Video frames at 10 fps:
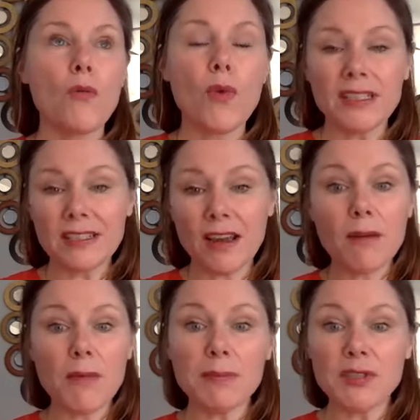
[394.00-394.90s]
what's
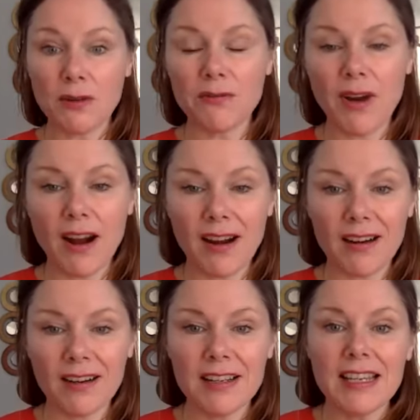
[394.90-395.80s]
come up so
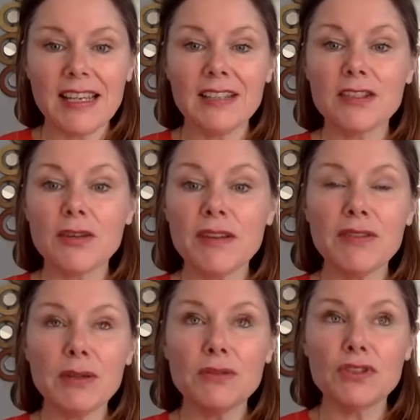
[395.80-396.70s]
far. And so
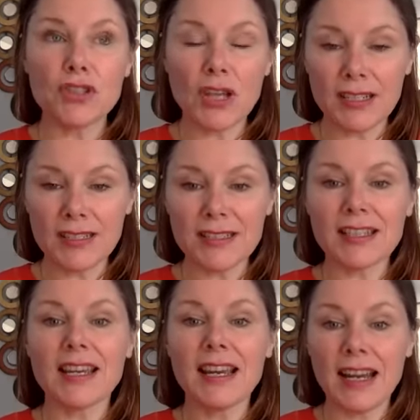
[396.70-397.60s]
if you
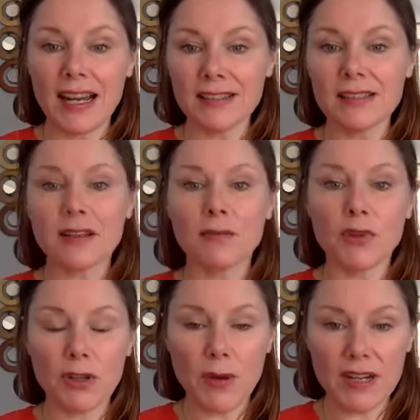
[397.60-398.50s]
just ask
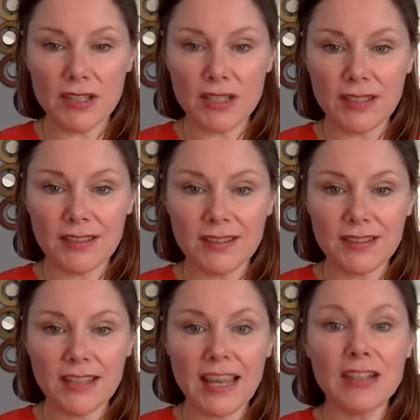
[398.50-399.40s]
more
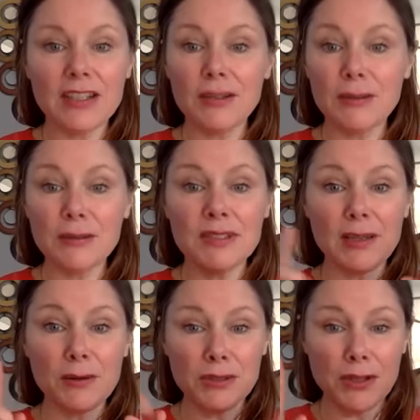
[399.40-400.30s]
questions and use
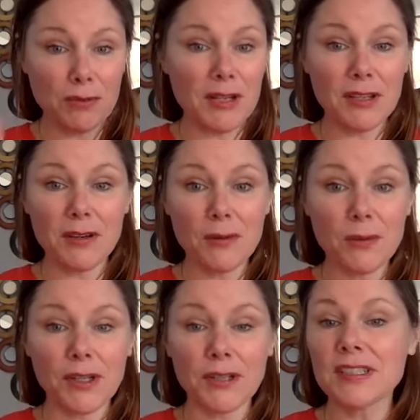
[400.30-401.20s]
those three little
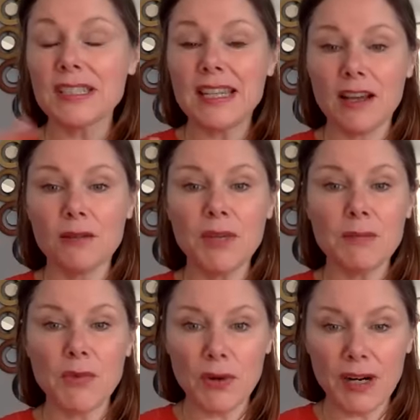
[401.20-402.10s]
words, tell
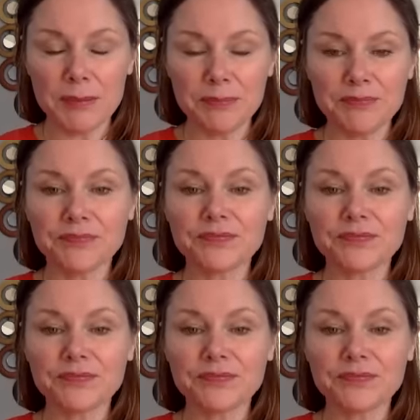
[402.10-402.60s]
me more,